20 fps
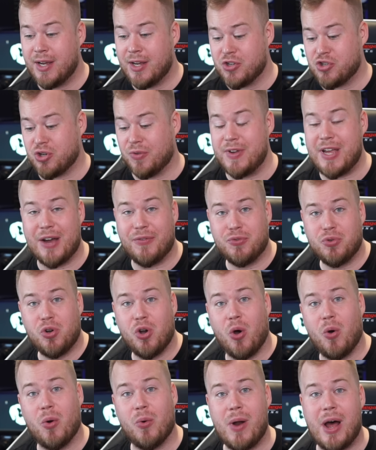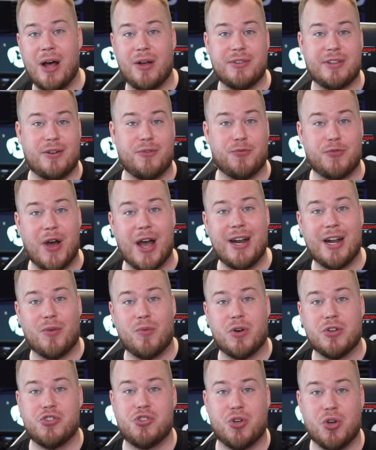so we have to go around and find out
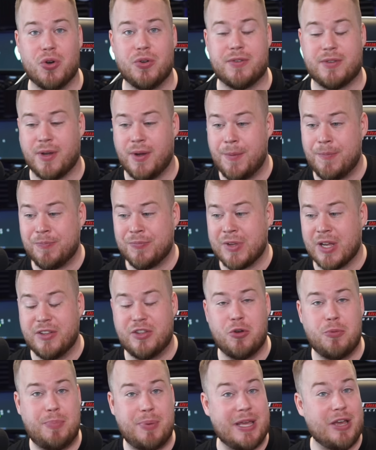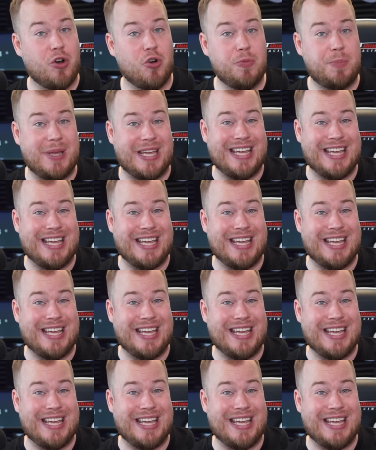what's good. The BOP,